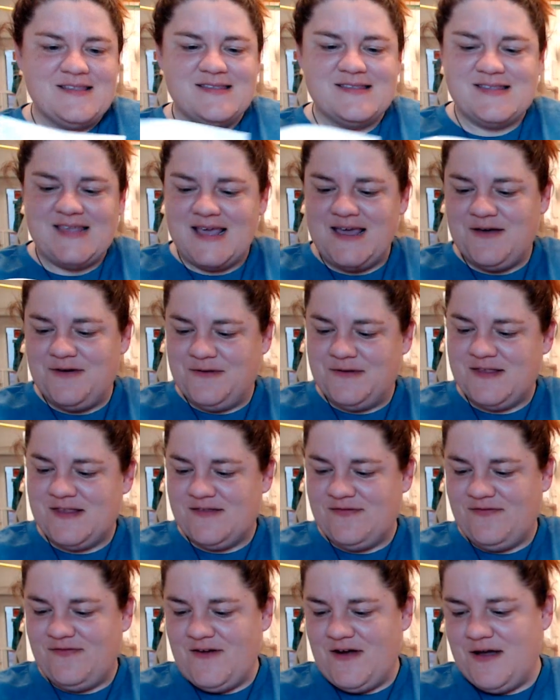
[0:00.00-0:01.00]
say who it's
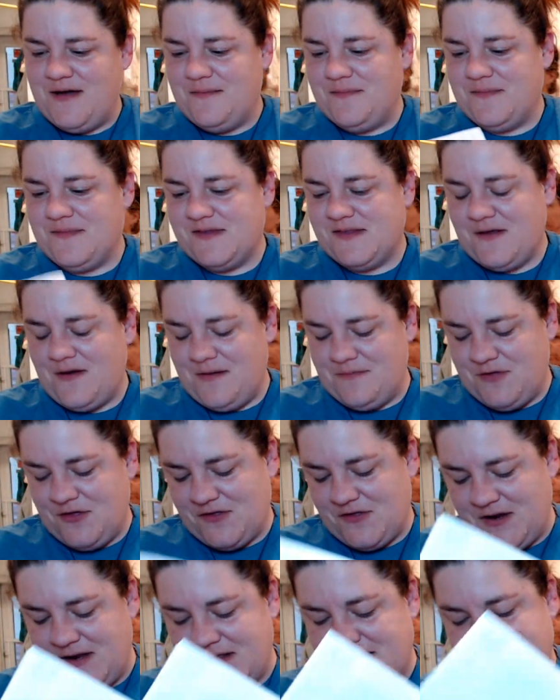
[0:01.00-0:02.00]
from, so I'm
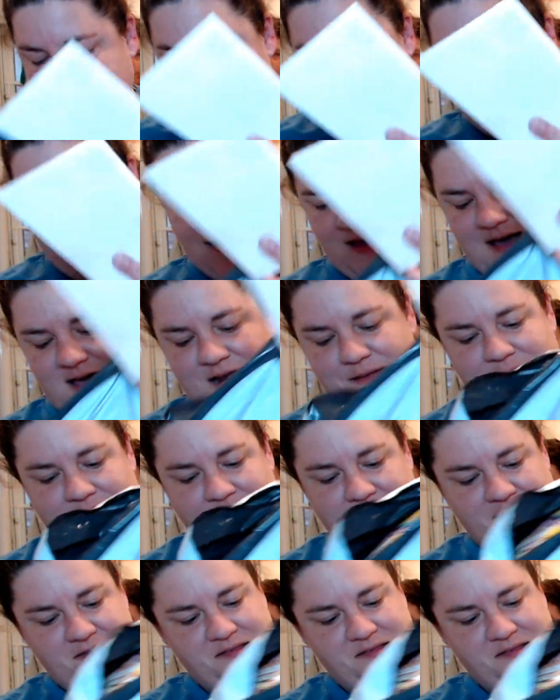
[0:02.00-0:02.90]
just going to say anonymous.